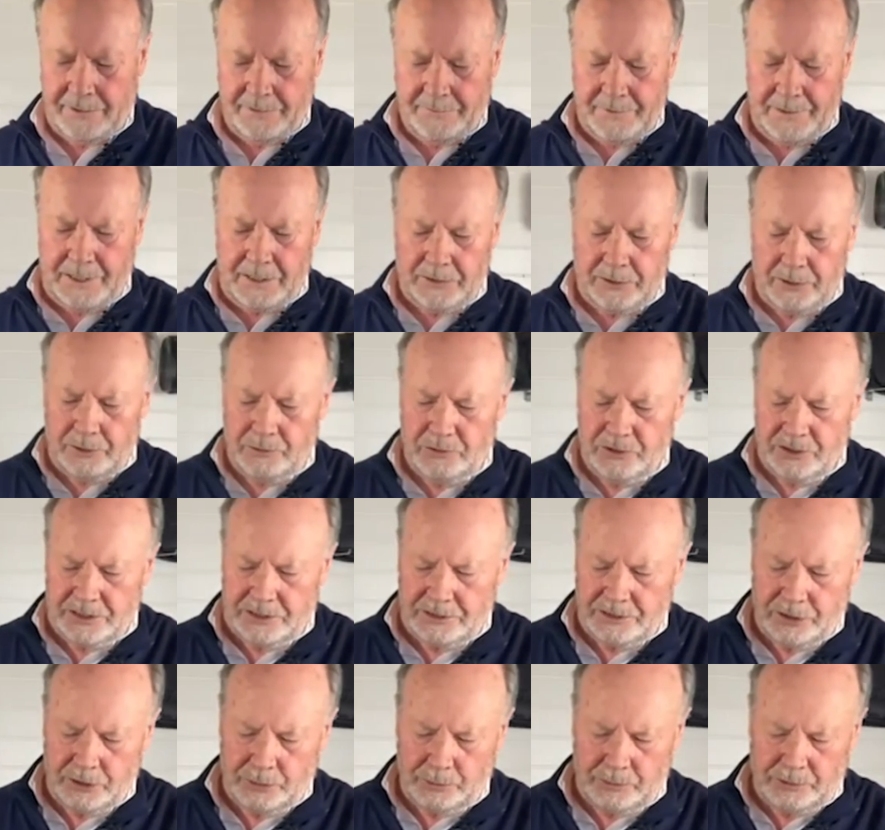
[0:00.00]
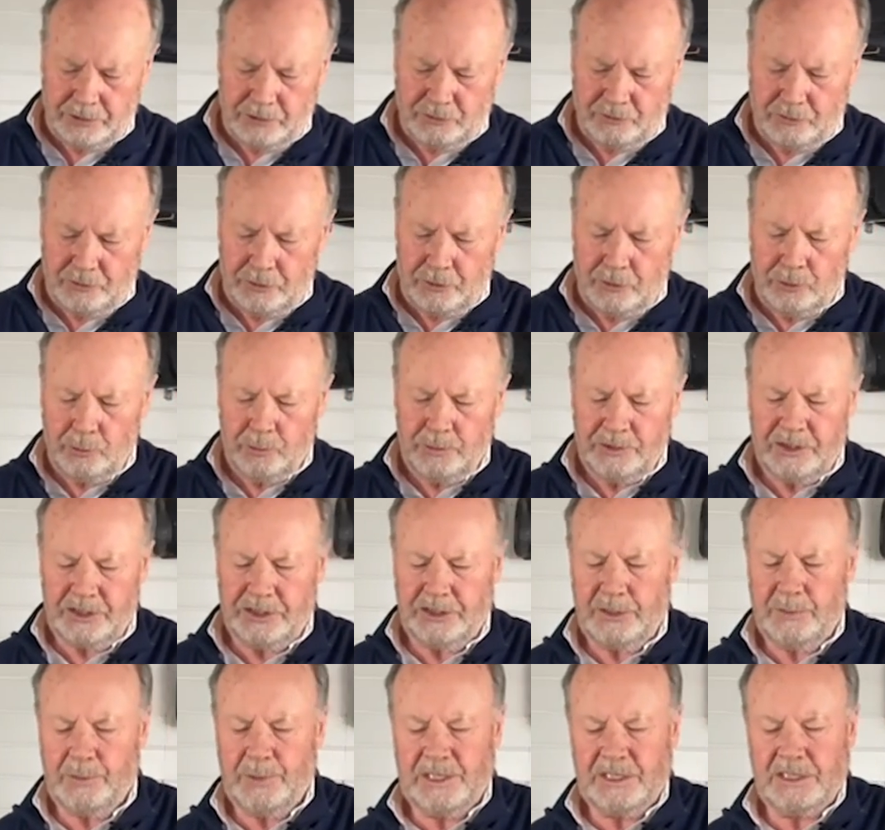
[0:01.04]
That goes into a drill, which is
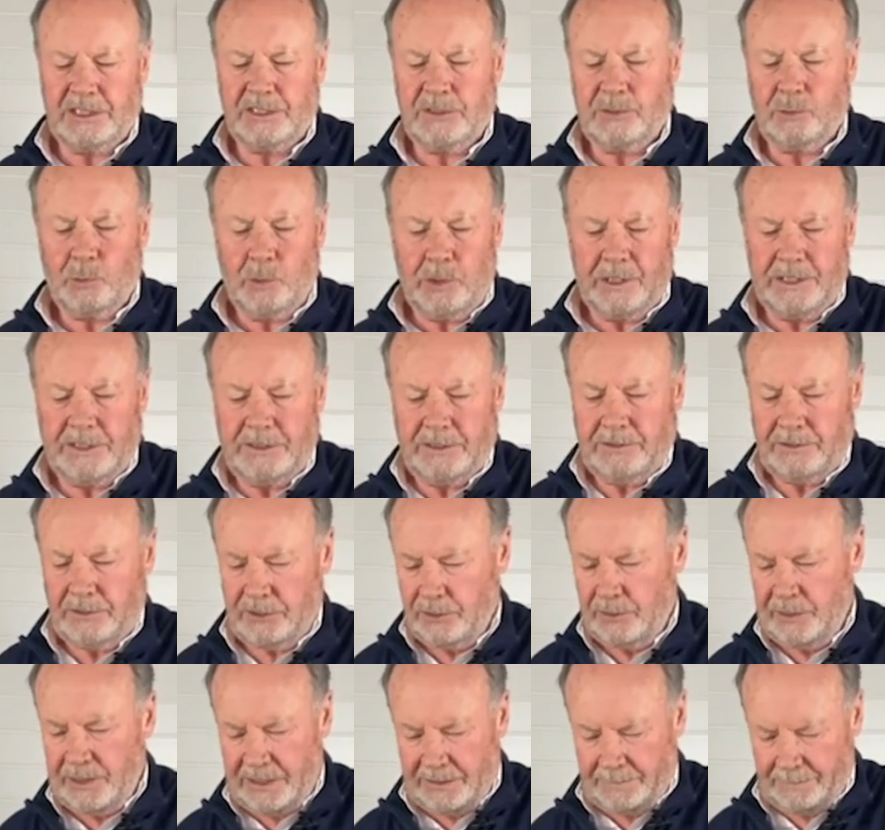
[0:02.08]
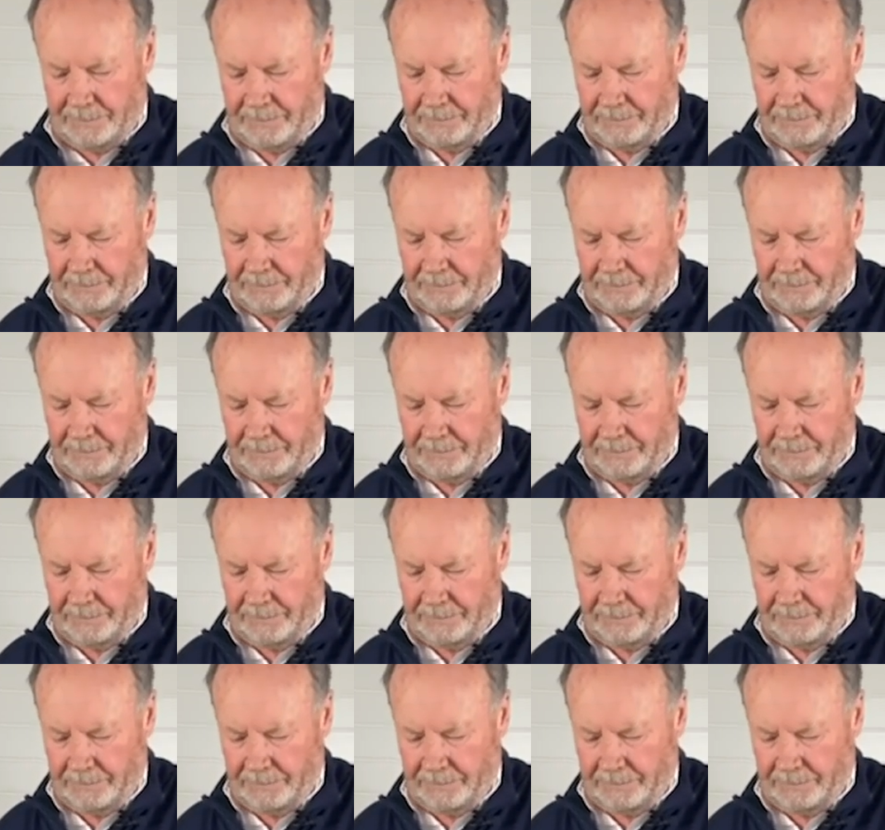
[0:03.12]
the best way to do it.